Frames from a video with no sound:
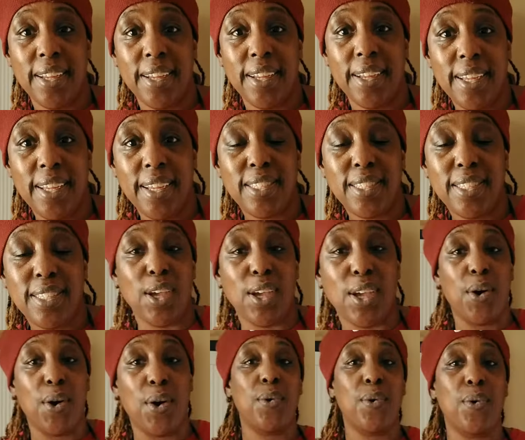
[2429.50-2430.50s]

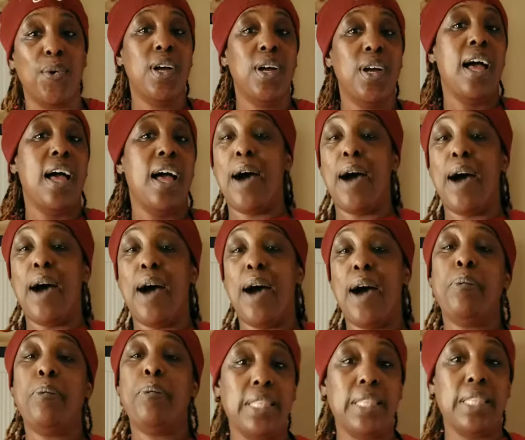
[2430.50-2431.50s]
So I'll put the
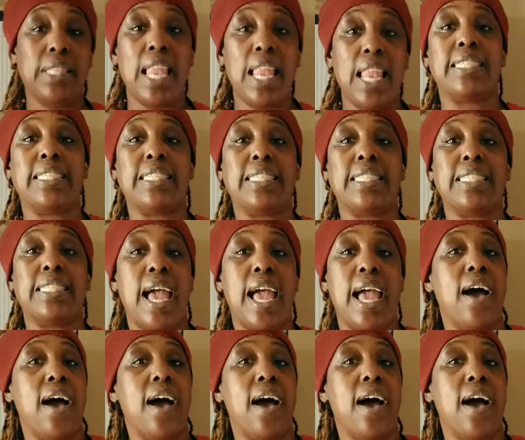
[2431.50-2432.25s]
lights down,